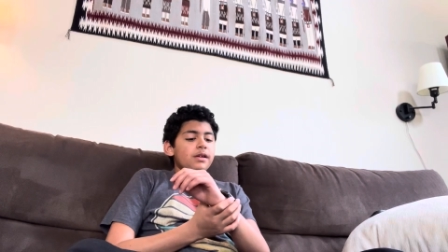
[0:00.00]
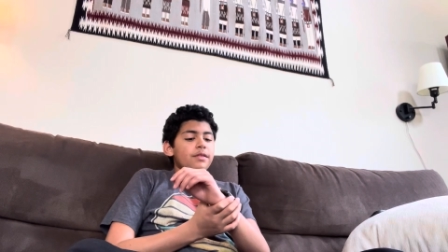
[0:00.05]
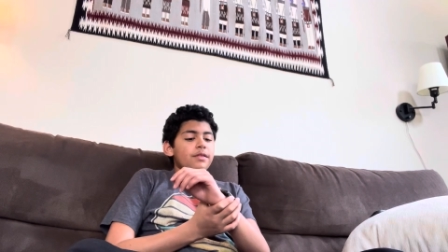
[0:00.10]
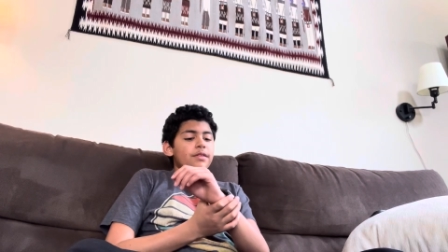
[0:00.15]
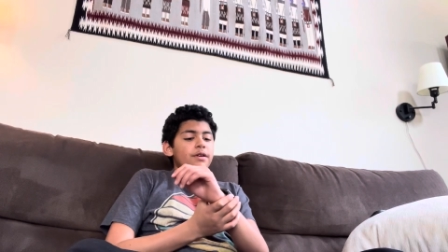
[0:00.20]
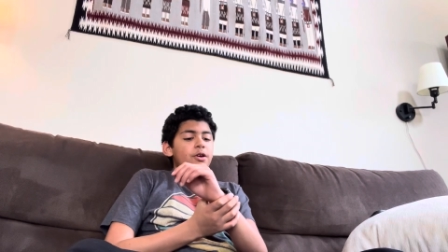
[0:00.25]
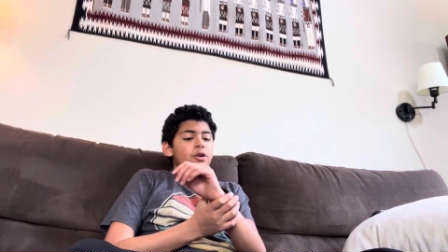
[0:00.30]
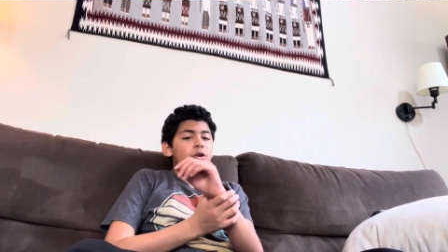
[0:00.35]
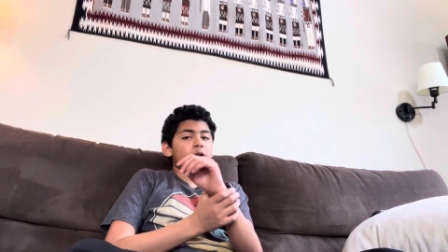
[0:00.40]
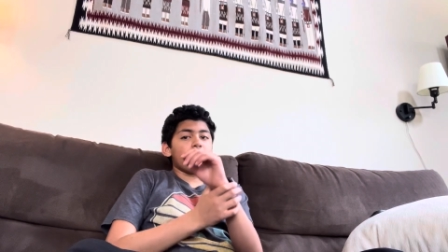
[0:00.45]

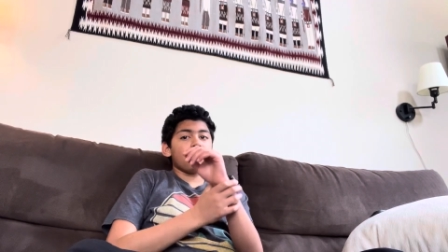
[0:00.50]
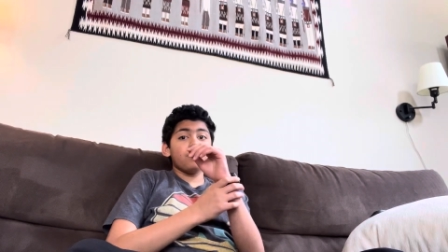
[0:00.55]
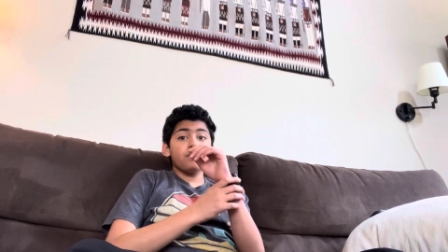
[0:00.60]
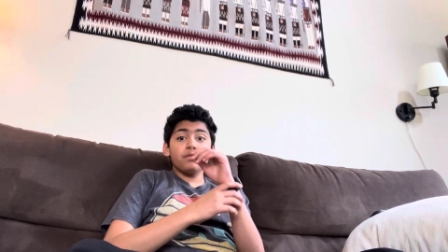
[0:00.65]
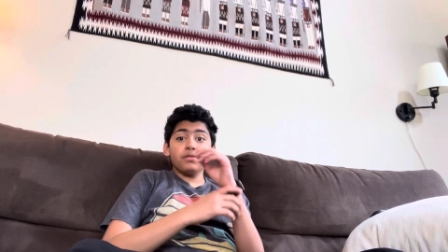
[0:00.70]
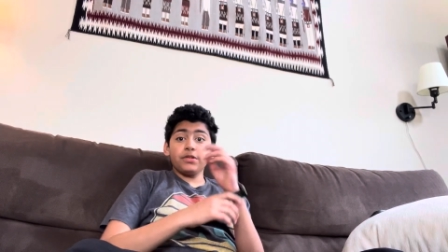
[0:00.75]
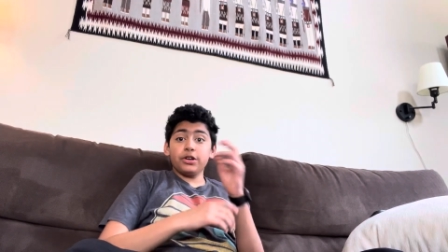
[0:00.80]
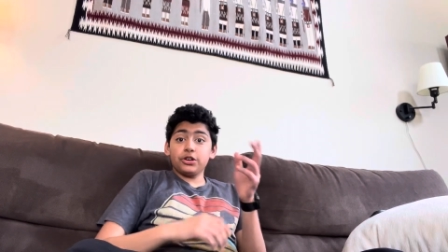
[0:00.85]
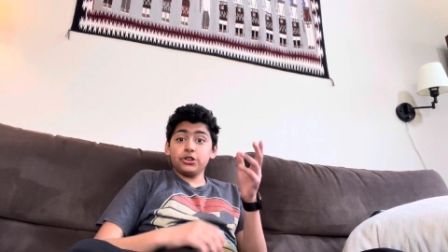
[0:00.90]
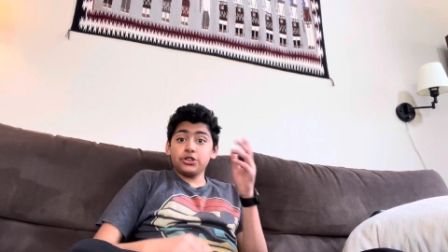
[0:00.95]
Their
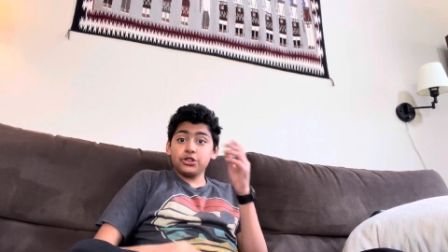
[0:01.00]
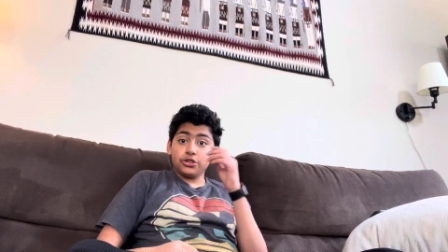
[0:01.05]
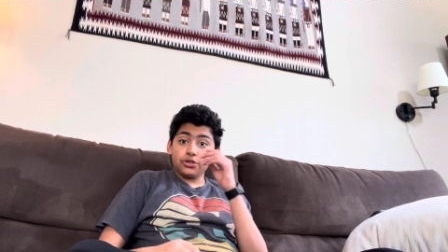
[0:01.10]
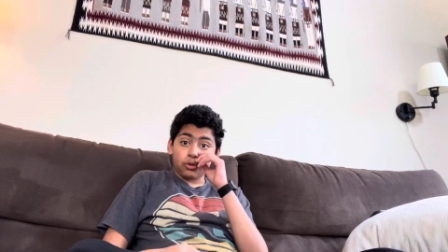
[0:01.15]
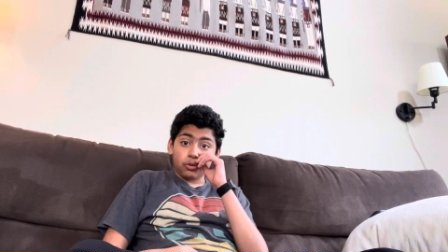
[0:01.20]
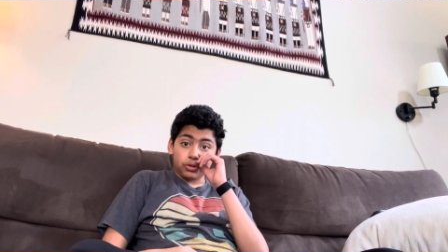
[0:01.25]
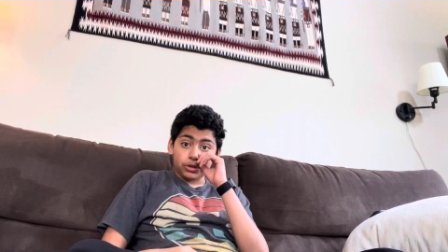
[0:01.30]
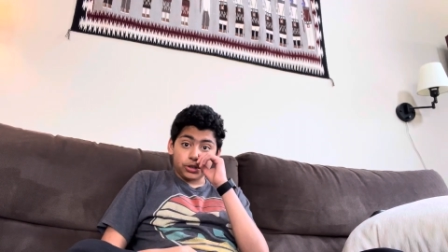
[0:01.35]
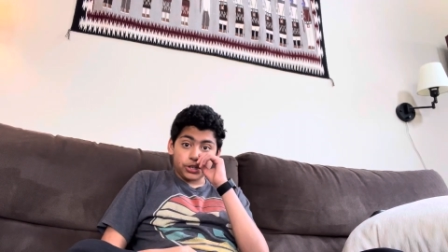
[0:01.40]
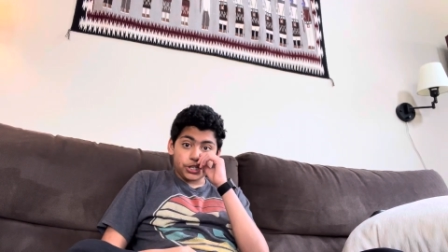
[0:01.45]
their
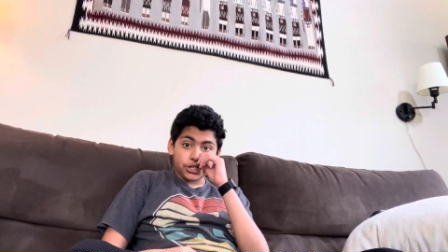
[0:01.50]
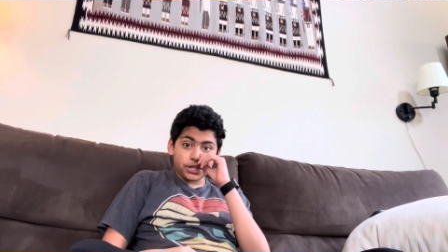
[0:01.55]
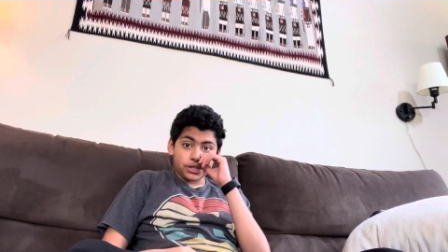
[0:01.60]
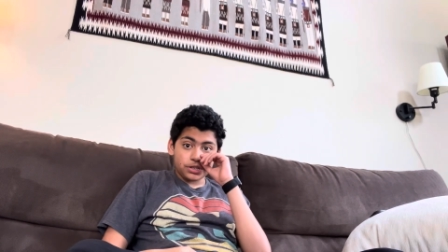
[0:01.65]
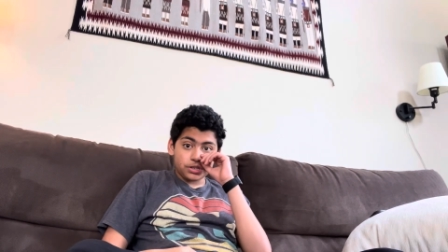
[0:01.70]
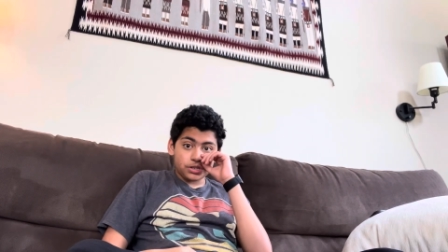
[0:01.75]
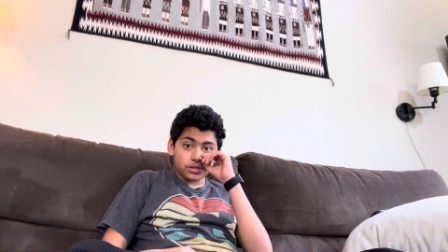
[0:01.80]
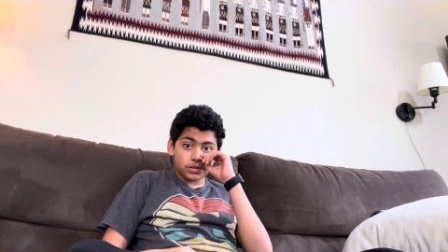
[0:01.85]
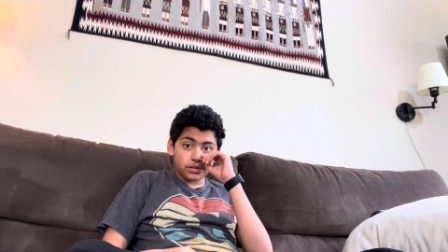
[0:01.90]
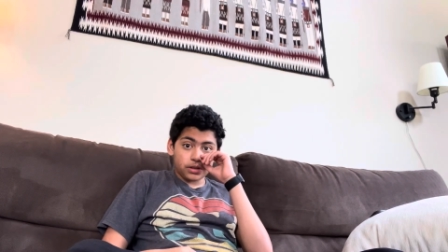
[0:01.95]

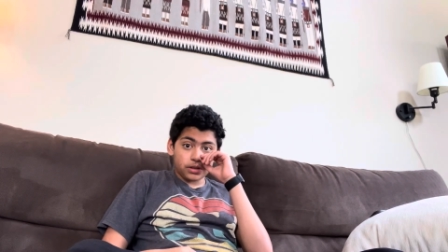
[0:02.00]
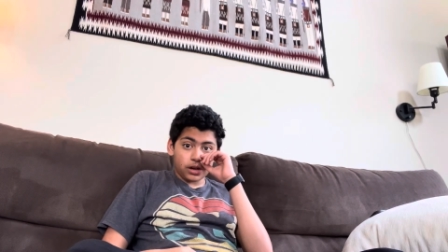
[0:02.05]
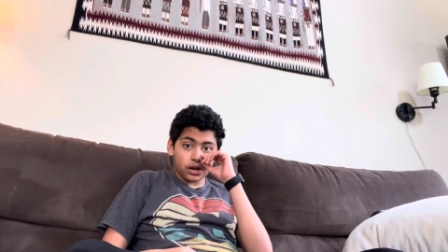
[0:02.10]
origins,